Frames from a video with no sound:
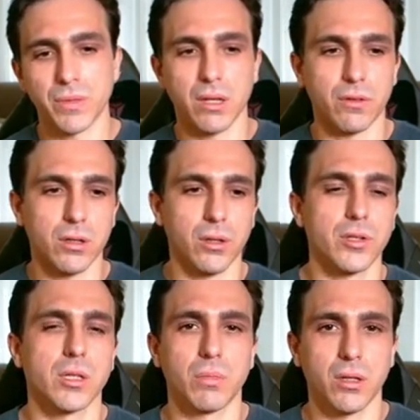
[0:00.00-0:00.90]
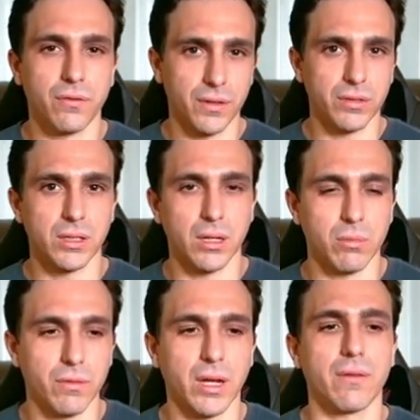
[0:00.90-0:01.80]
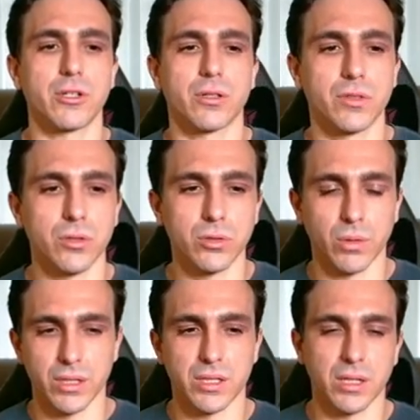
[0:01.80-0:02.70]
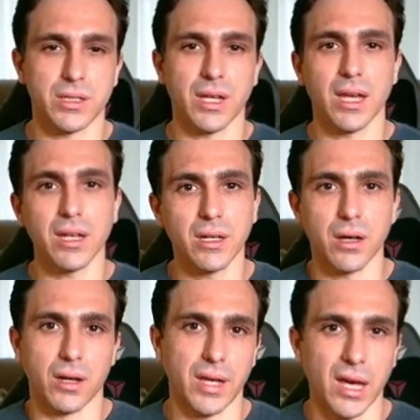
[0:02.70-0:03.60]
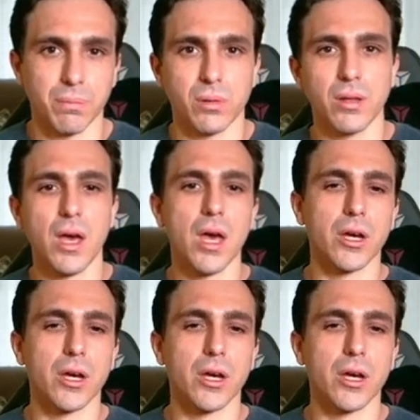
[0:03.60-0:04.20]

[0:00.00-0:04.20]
If you're closing below 50 day moving average of 226.80 on Apple,